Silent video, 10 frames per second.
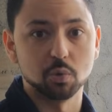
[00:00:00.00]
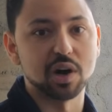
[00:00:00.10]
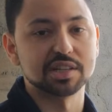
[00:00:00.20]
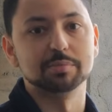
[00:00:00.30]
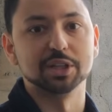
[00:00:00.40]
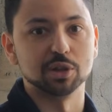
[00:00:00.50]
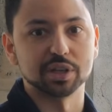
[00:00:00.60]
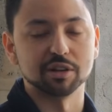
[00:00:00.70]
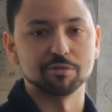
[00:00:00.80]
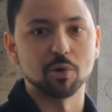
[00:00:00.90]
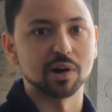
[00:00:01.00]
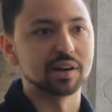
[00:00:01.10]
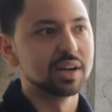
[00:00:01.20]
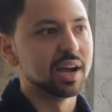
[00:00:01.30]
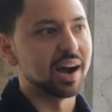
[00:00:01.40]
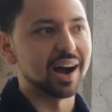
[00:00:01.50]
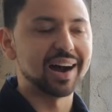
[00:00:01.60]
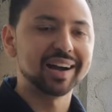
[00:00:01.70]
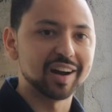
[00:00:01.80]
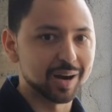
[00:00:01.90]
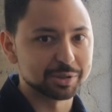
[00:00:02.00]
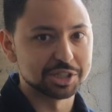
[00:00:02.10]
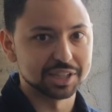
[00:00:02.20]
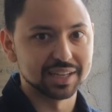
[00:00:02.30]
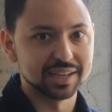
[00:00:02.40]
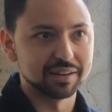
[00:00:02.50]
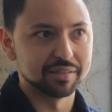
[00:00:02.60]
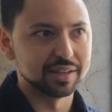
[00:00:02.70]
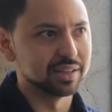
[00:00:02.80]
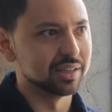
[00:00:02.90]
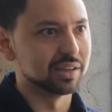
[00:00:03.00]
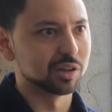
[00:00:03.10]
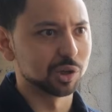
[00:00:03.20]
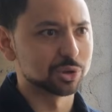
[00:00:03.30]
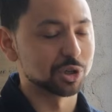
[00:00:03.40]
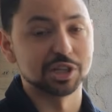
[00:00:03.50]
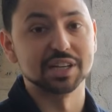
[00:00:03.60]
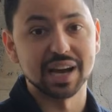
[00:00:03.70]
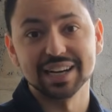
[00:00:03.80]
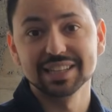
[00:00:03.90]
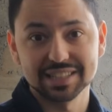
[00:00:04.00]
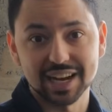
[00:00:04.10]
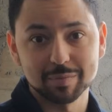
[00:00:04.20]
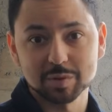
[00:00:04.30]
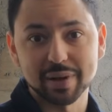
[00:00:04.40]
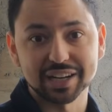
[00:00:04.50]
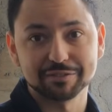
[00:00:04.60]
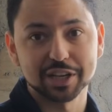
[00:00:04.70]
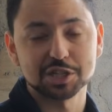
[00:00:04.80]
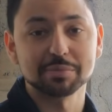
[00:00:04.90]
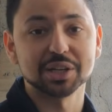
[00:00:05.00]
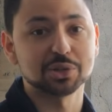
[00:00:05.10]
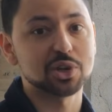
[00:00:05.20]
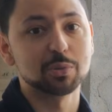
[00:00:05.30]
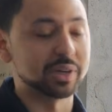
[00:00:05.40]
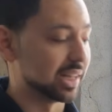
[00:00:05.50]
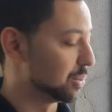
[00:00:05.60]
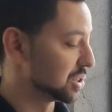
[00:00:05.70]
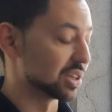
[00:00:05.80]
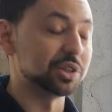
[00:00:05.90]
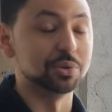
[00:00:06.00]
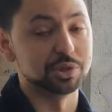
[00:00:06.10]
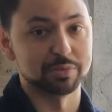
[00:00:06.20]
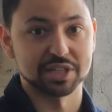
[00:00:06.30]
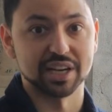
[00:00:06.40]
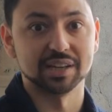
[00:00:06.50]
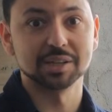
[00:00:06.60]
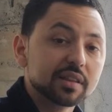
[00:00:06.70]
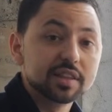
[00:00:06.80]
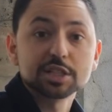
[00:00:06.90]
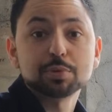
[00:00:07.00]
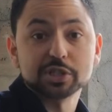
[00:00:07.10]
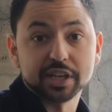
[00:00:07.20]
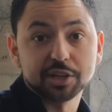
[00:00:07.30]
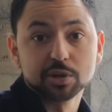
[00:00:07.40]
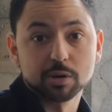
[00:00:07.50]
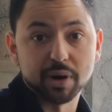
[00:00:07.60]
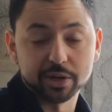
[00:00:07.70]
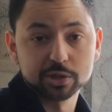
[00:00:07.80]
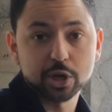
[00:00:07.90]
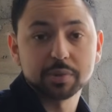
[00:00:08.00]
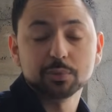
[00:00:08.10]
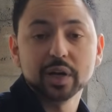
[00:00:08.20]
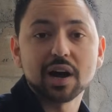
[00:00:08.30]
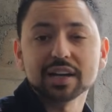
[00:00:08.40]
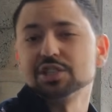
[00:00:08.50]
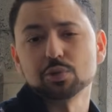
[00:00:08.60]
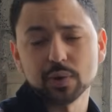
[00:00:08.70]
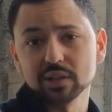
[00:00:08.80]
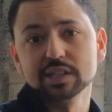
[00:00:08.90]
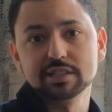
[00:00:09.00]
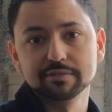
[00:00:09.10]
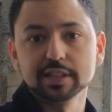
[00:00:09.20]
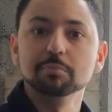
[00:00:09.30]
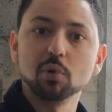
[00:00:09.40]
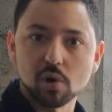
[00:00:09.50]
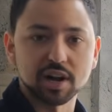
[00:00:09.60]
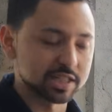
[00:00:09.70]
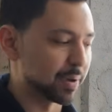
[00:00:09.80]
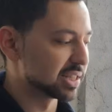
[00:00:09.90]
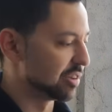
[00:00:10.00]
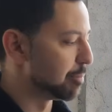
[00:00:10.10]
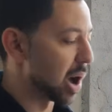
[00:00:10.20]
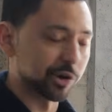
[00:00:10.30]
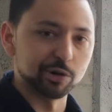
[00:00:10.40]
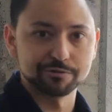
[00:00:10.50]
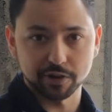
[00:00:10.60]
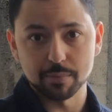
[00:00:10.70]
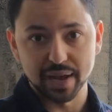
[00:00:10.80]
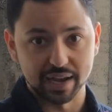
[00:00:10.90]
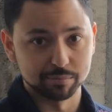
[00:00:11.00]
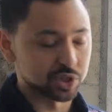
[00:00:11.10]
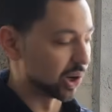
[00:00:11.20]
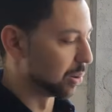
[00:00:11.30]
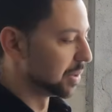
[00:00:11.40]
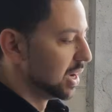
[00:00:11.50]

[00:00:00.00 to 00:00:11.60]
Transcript: want to be looking for. I opted to get the closer to 90 times magnification microscope, and that was a huge mistake. This particular microscope that we got is a relatively more expensive model from Amscope.